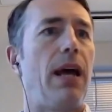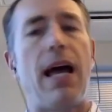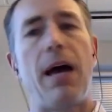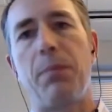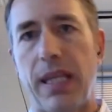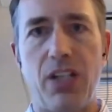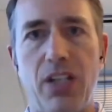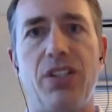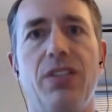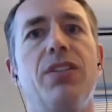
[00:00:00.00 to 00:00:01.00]

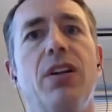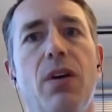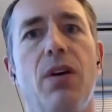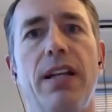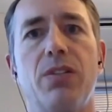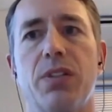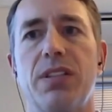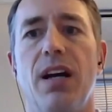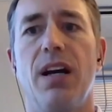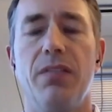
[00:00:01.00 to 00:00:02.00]
applications, all that sort of
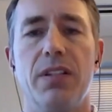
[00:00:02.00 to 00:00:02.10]
stuff.